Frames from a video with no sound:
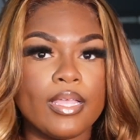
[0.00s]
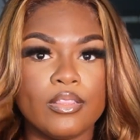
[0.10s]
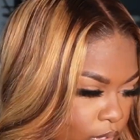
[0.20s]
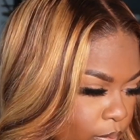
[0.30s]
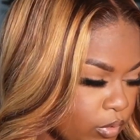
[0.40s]
And
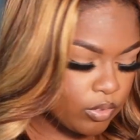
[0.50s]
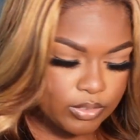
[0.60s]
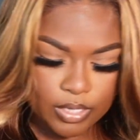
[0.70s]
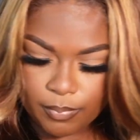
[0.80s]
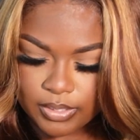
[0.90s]
I'm just gonna
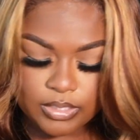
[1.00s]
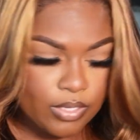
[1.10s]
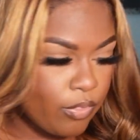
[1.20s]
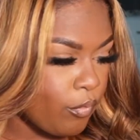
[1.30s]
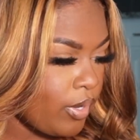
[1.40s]
take my
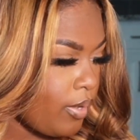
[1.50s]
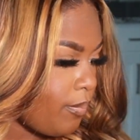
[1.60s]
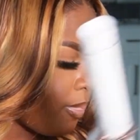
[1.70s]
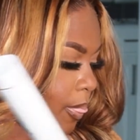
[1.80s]
T3